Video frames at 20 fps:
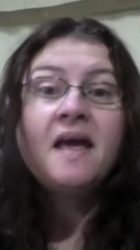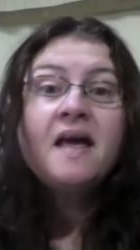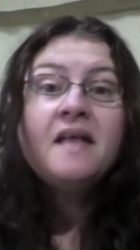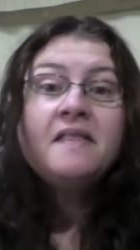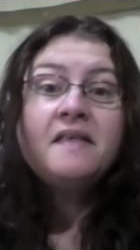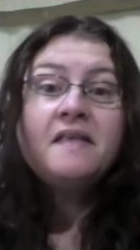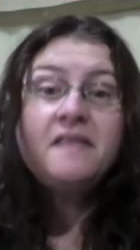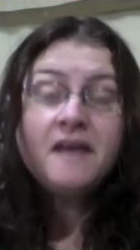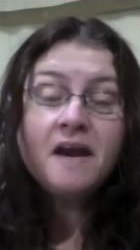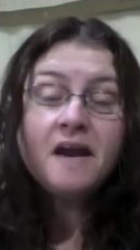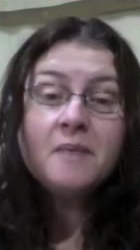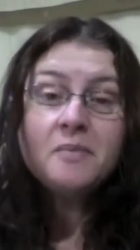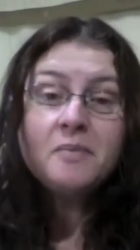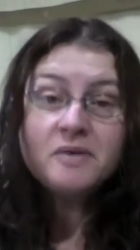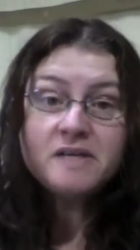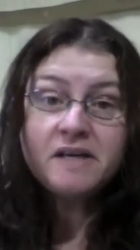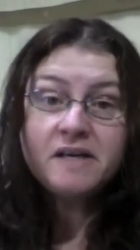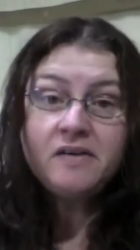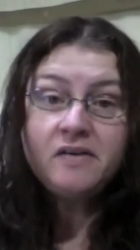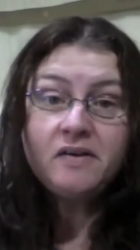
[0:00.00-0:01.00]
The thing I'm
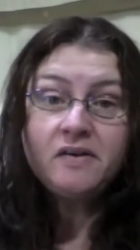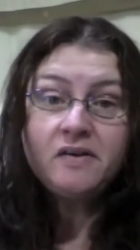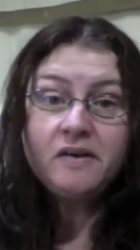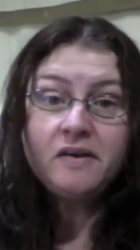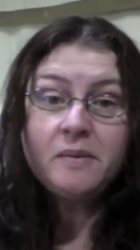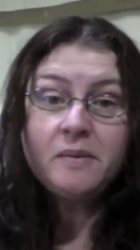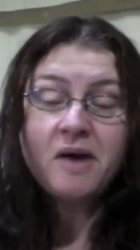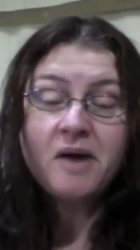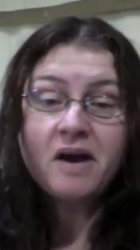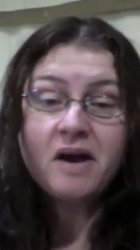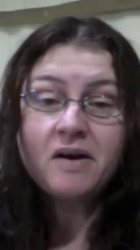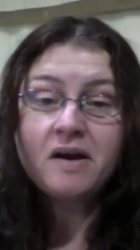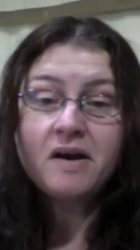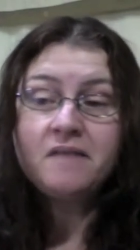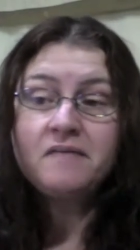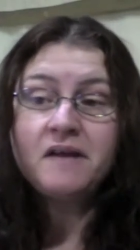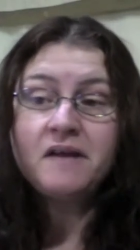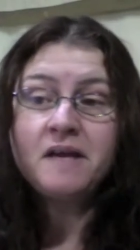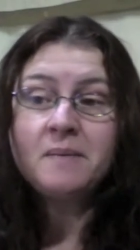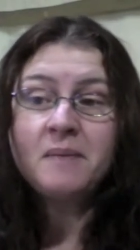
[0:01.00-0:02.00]
particularly proud
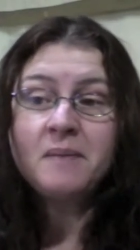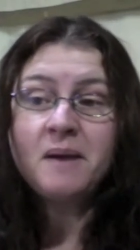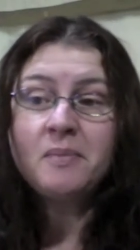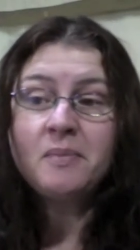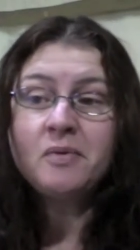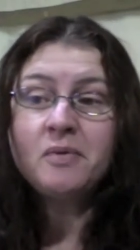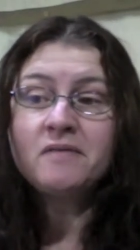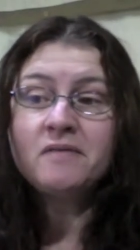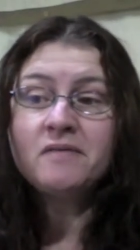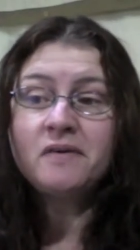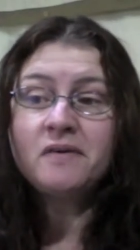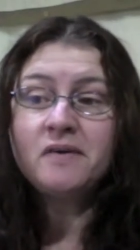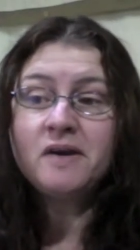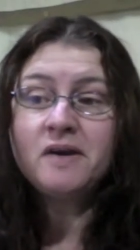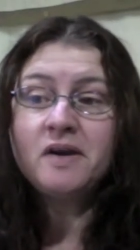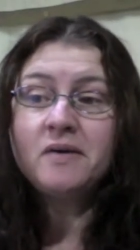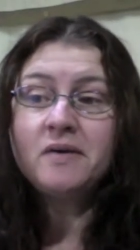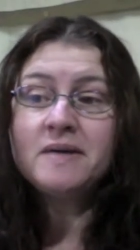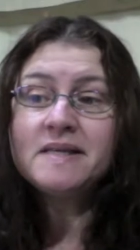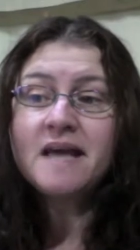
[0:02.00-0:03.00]
of in my
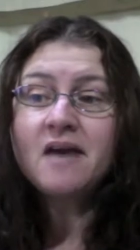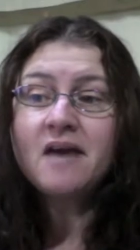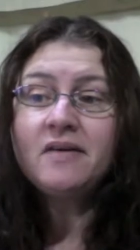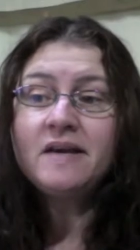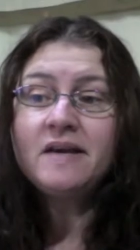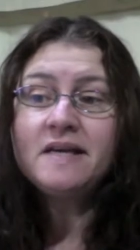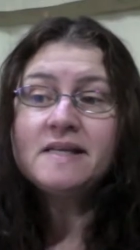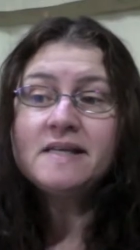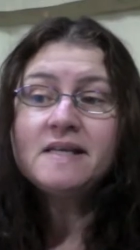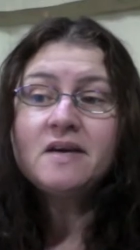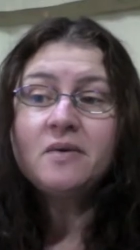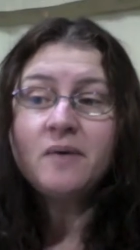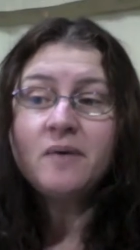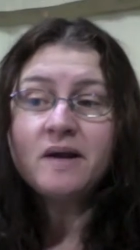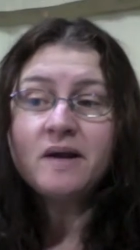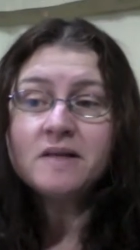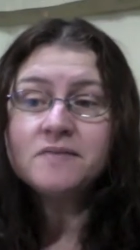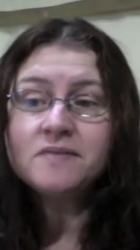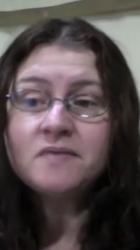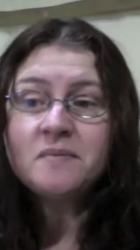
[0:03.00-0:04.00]
portfolio is how easy it
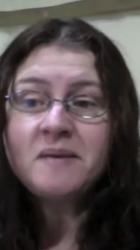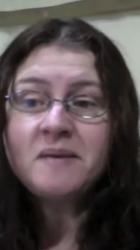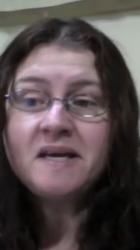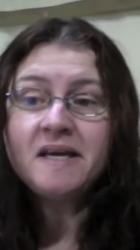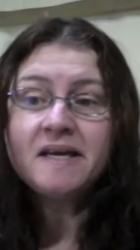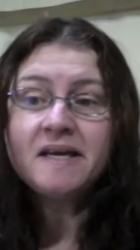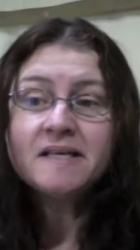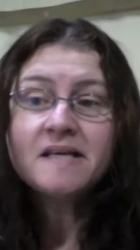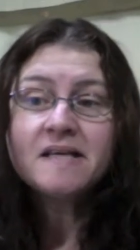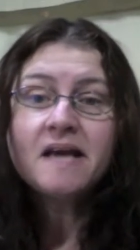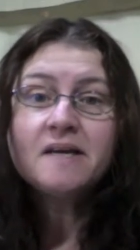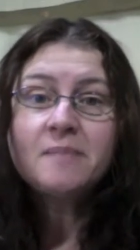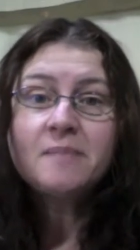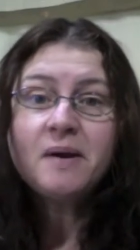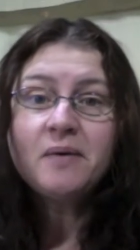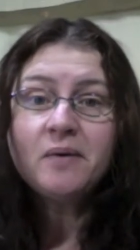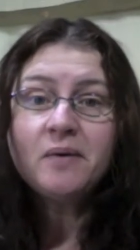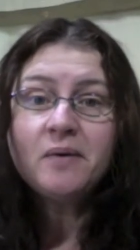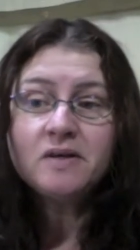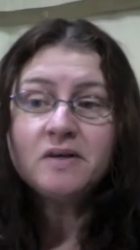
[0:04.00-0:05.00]
was for me to connect
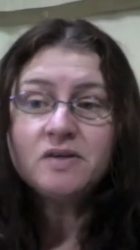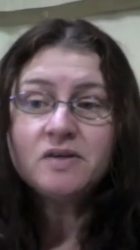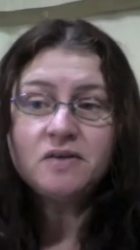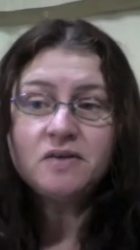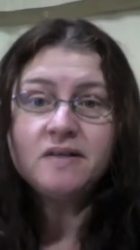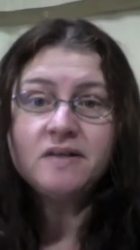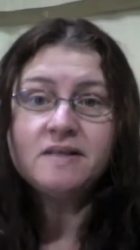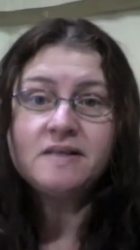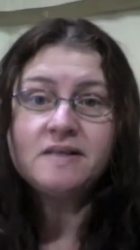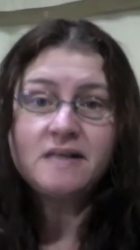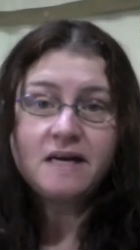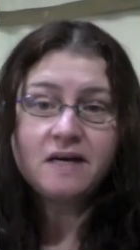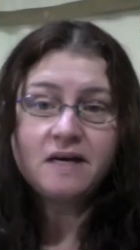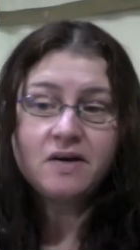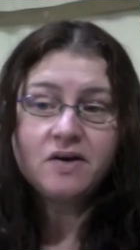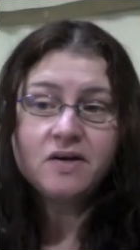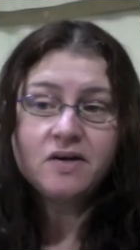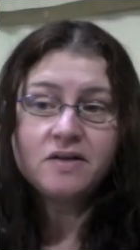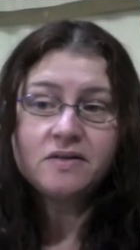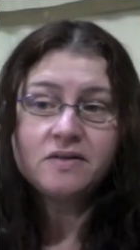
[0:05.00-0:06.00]
my work to the
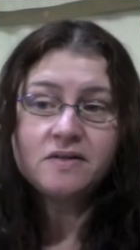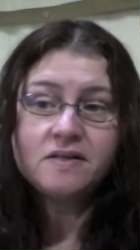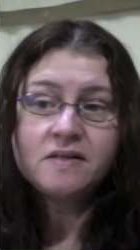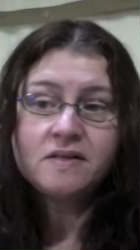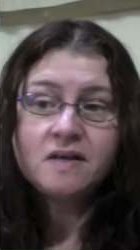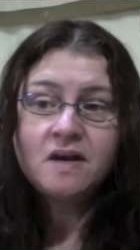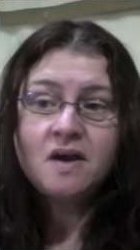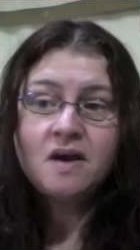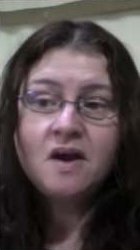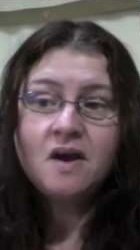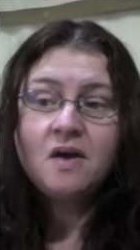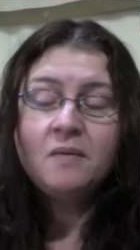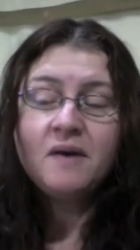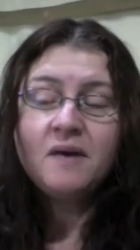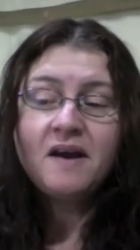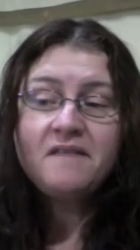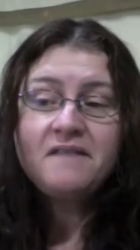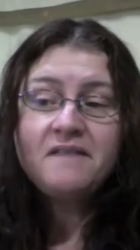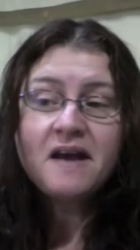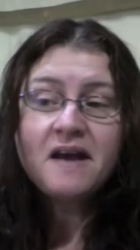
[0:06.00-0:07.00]
standards. What
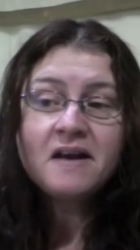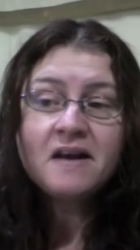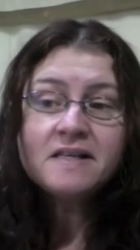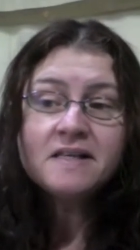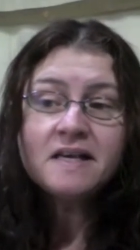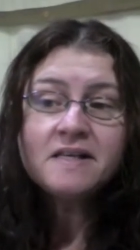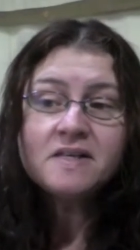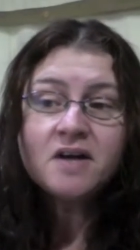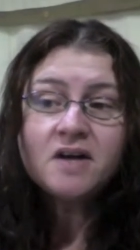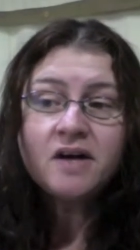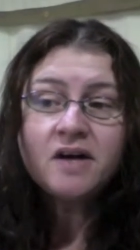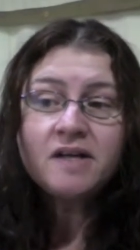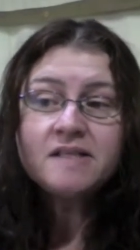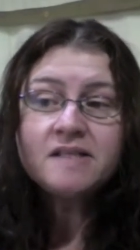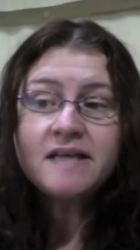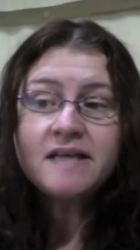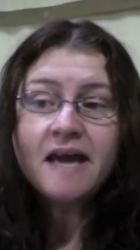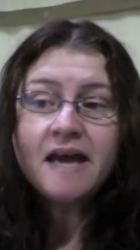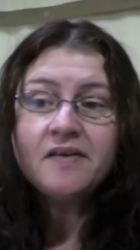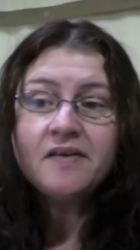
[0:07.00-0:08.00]
I found as I started
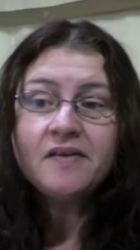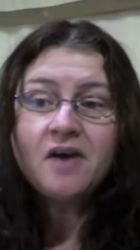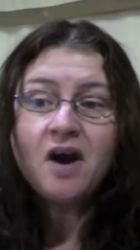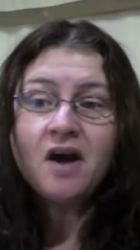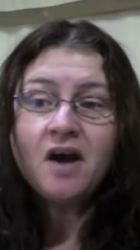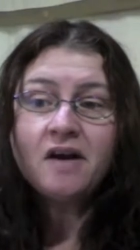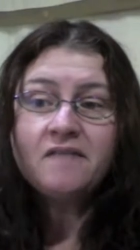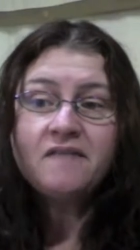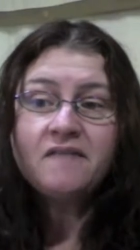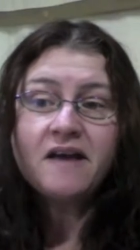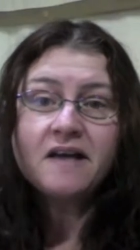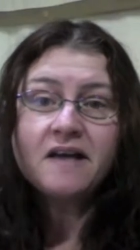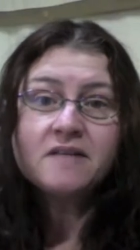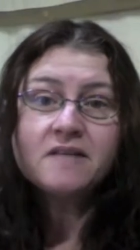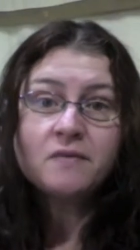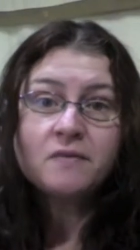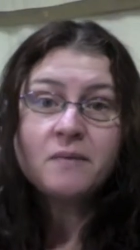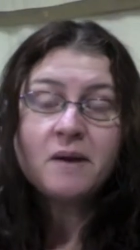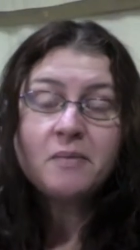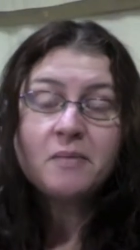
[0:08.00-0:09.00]
to gather artifacts
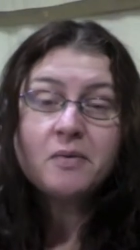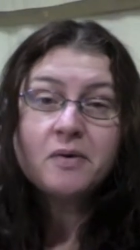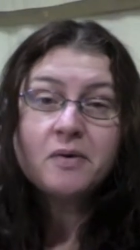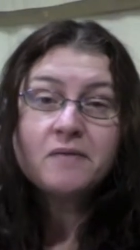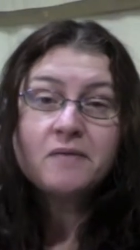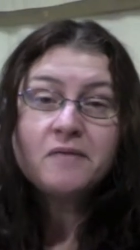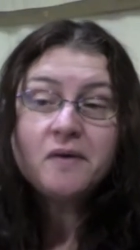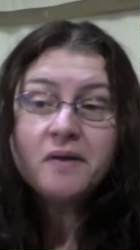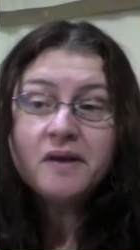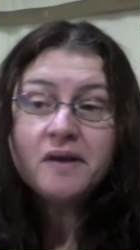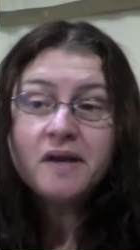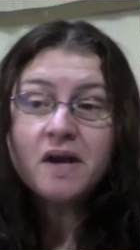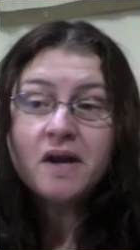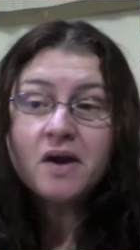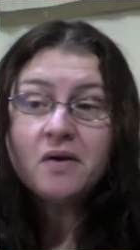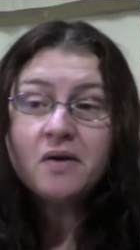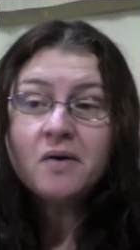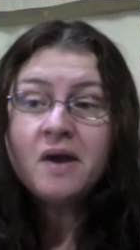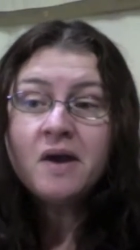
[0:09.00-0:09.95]
for my portfolio